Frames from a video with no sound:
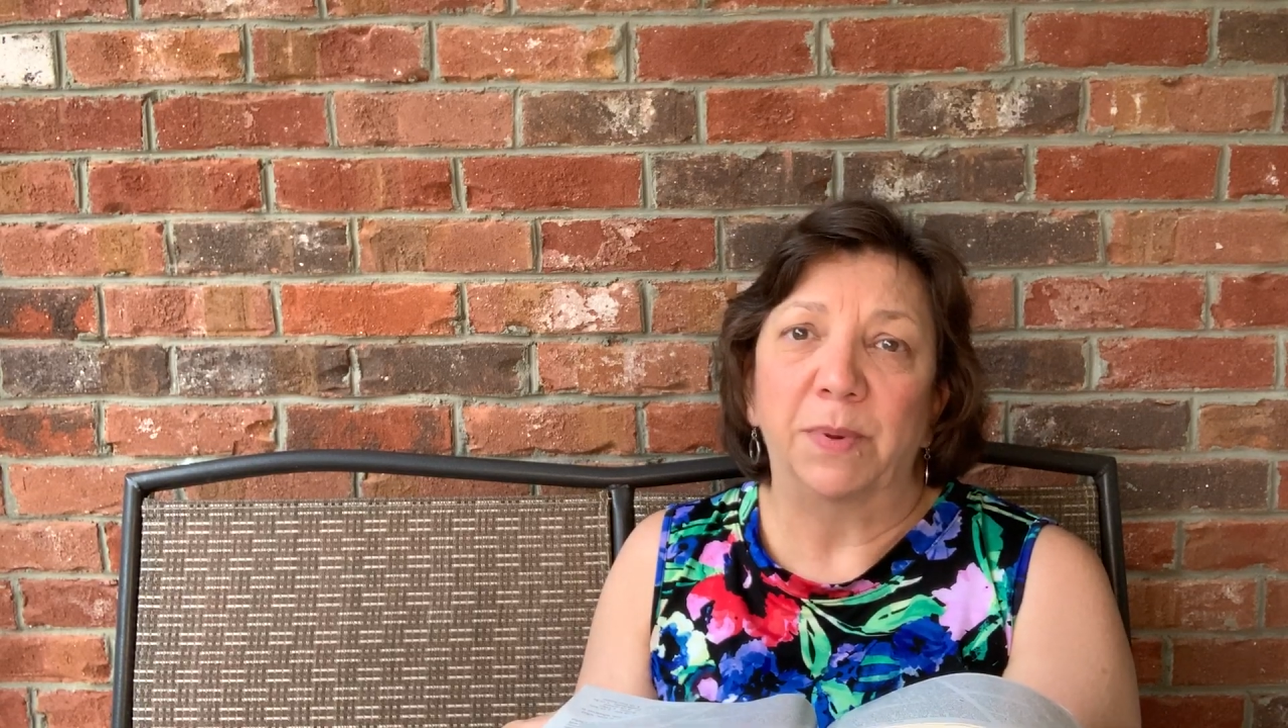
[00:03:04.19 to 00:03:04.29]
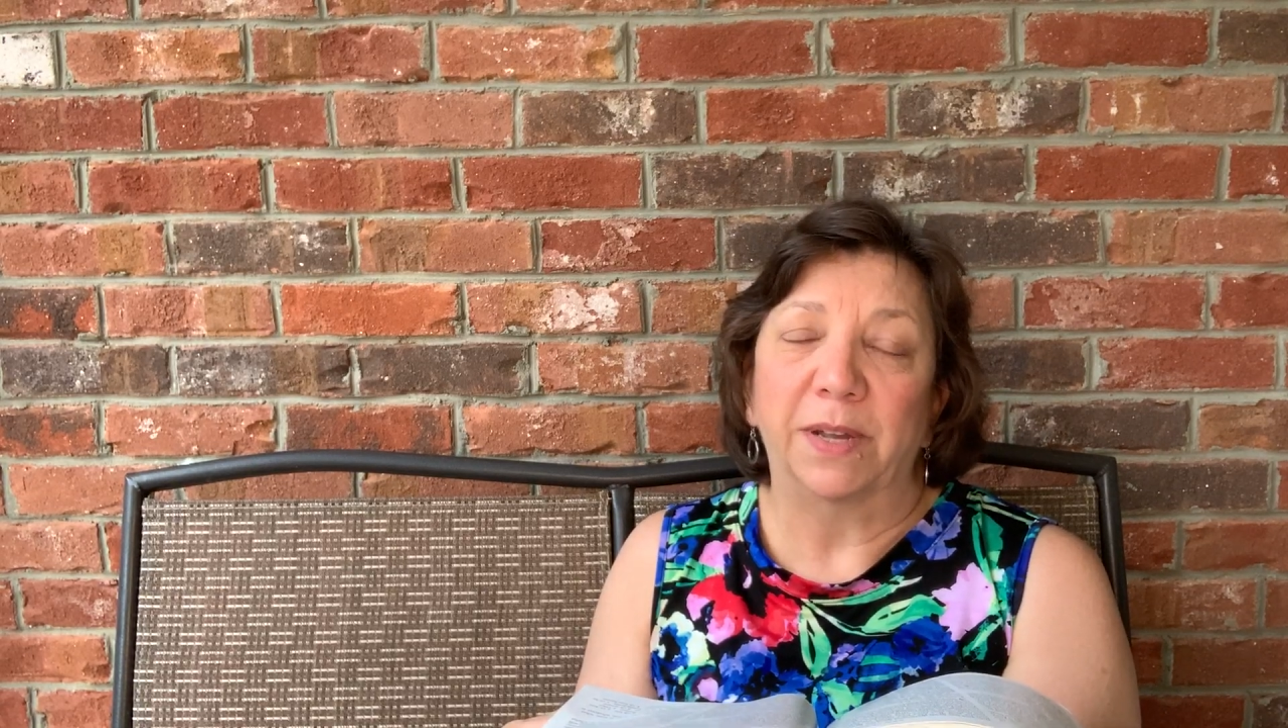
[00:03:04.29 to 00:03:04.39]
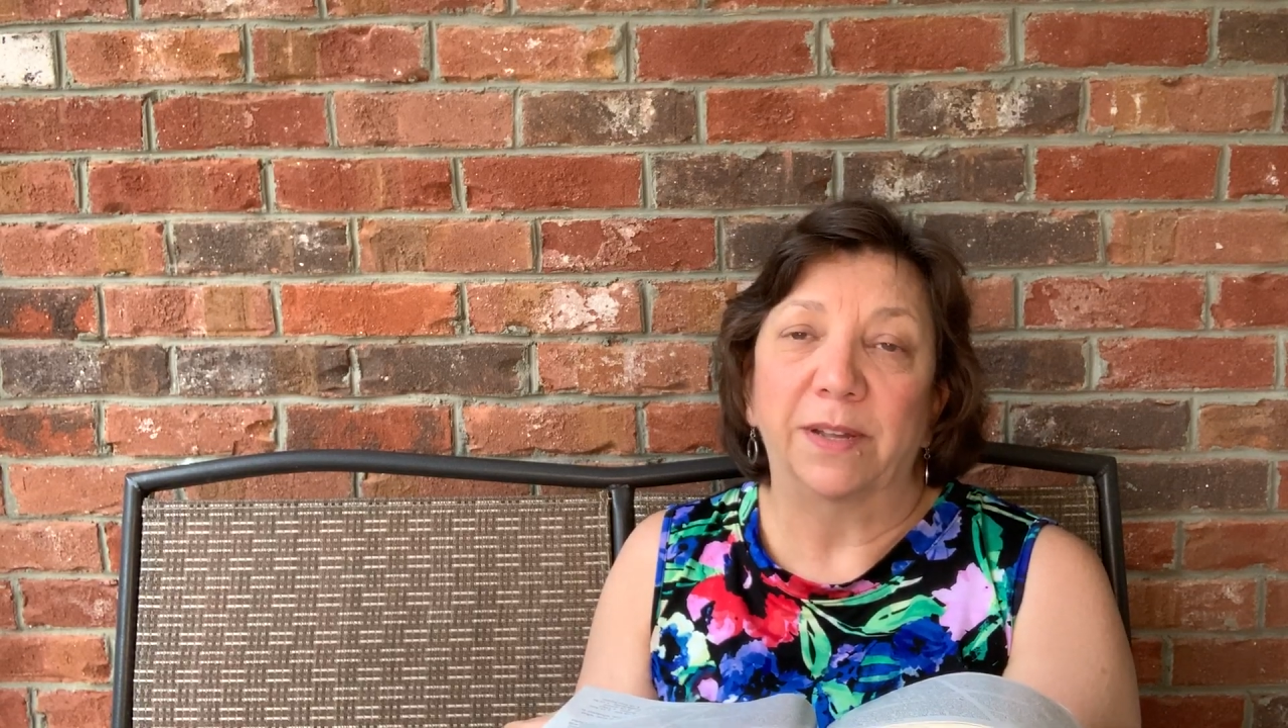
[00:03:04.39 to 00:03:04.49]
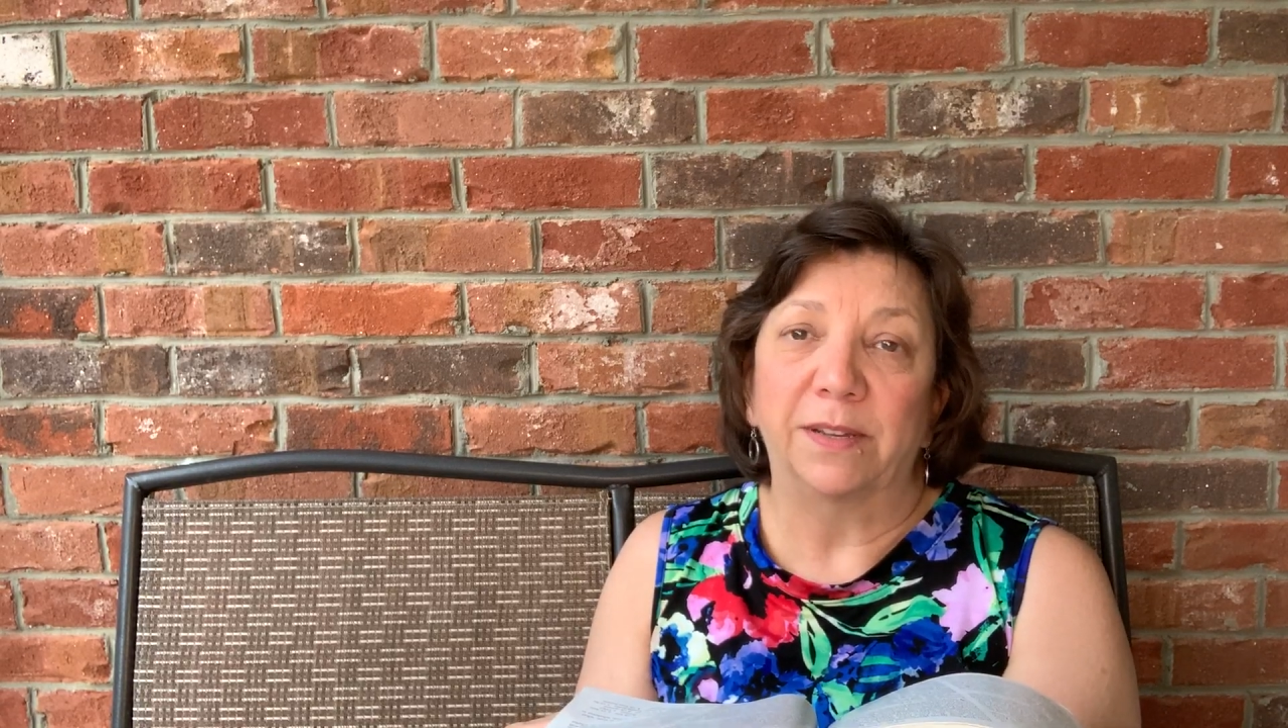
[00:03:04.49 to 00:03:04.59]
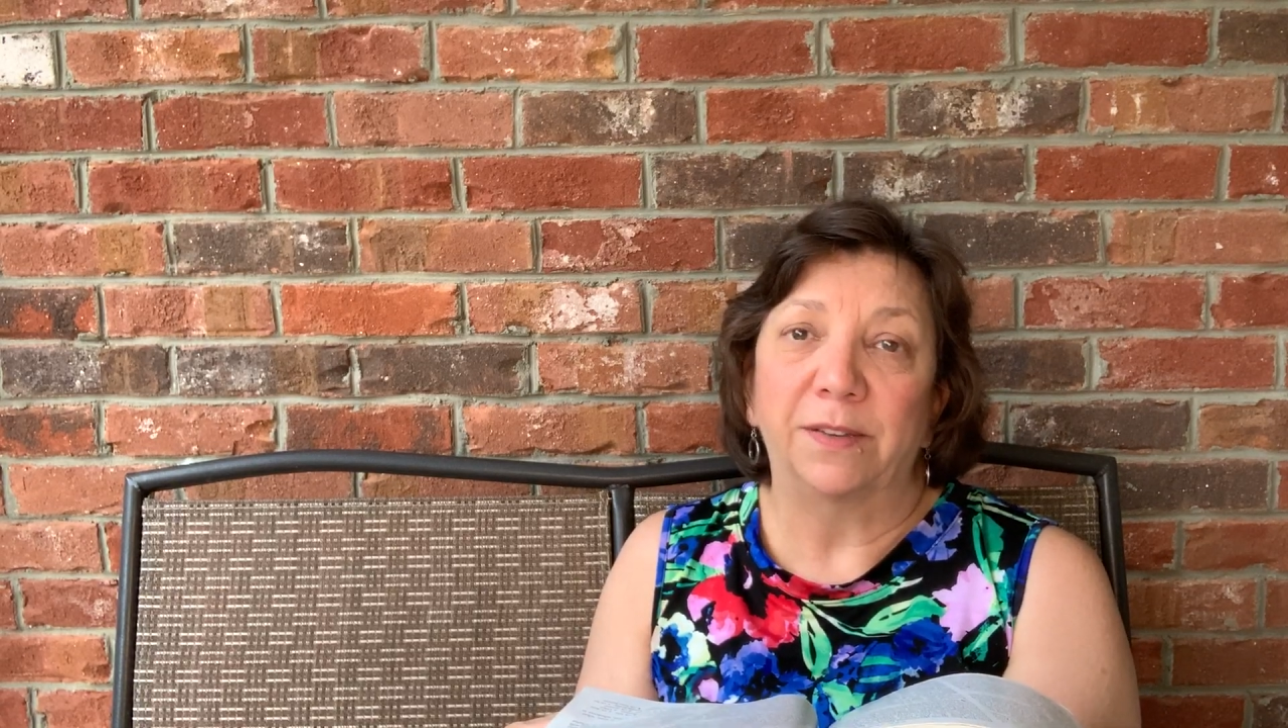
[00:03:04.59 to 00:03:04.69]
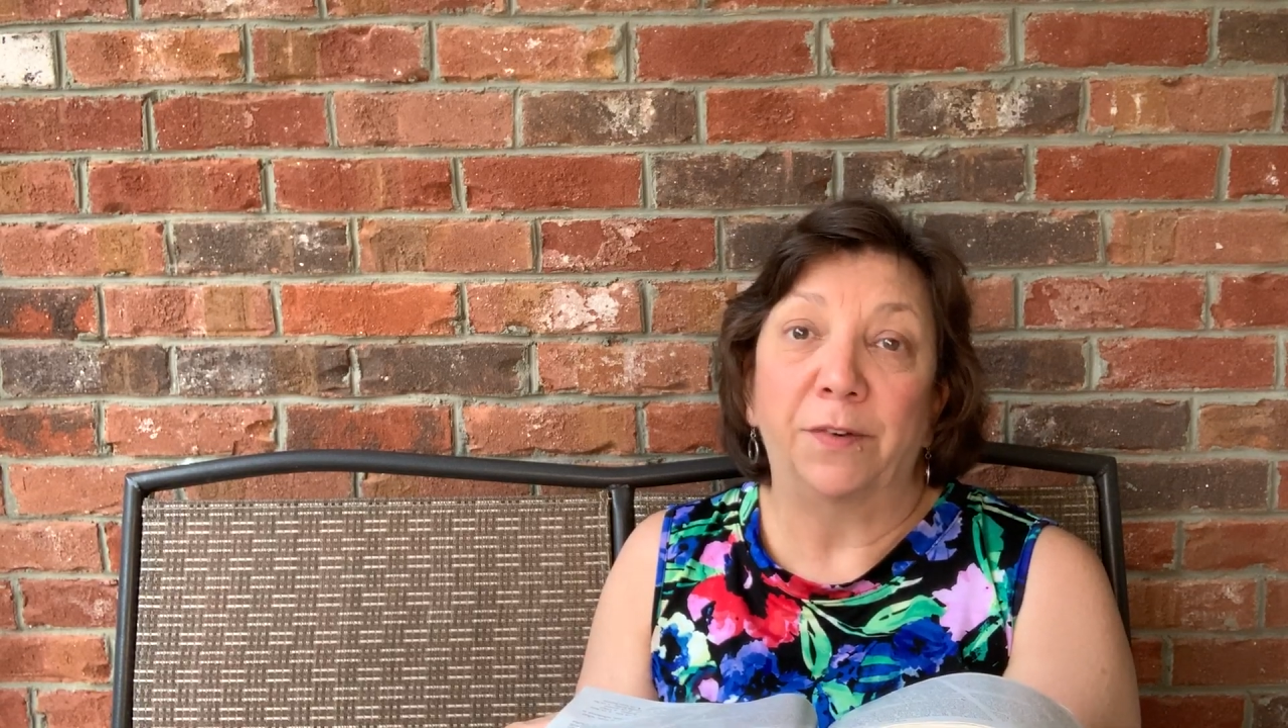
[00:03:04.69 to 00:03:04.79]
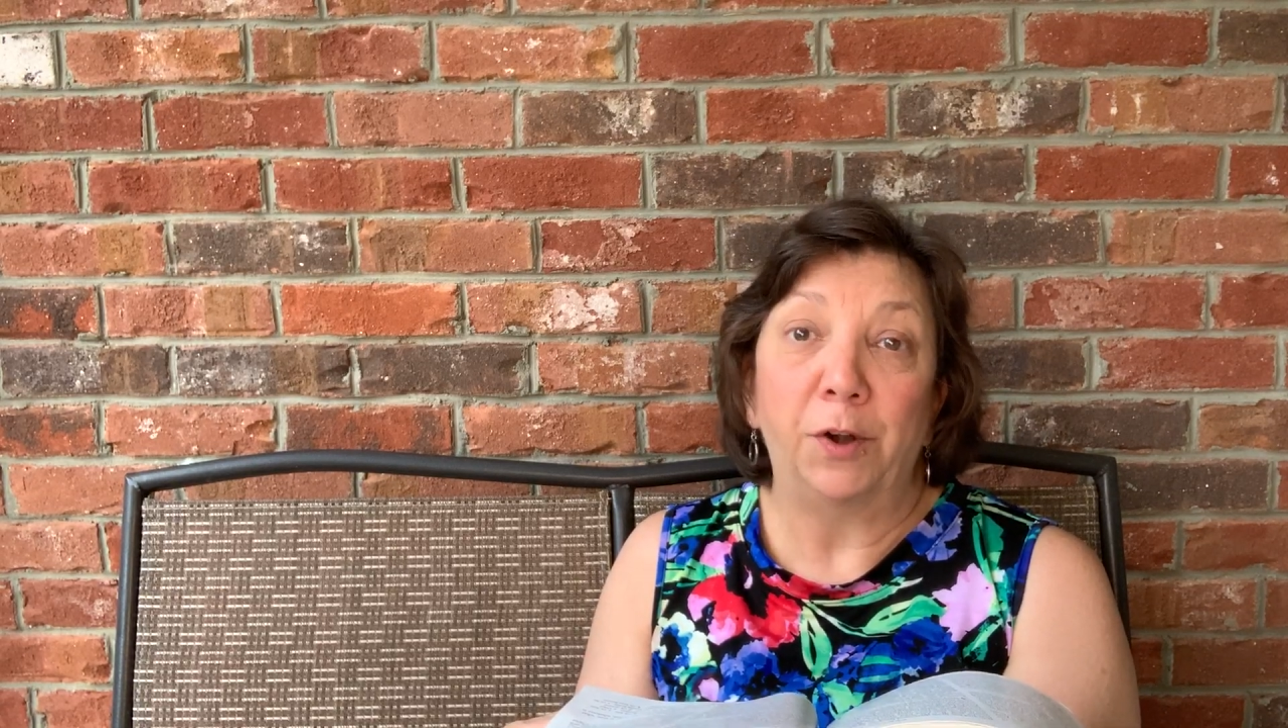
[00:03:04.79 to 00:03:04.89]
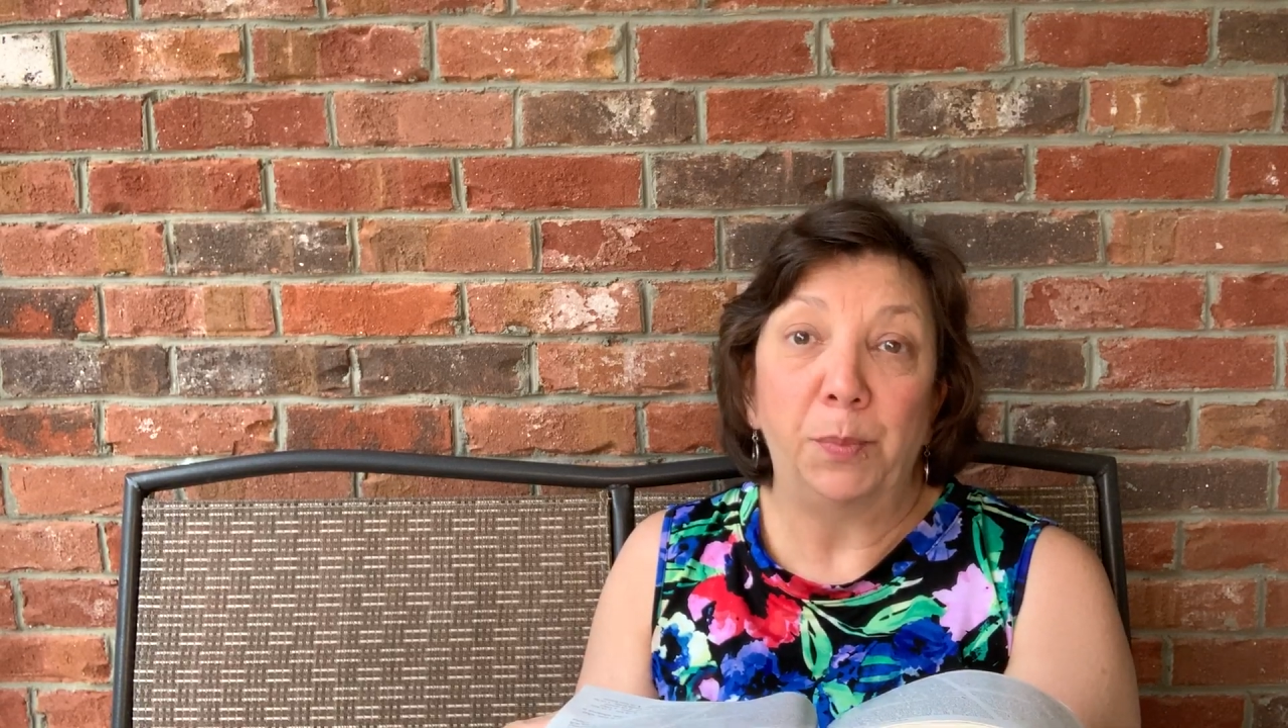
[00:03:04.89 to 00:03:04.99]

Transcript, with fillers: because of her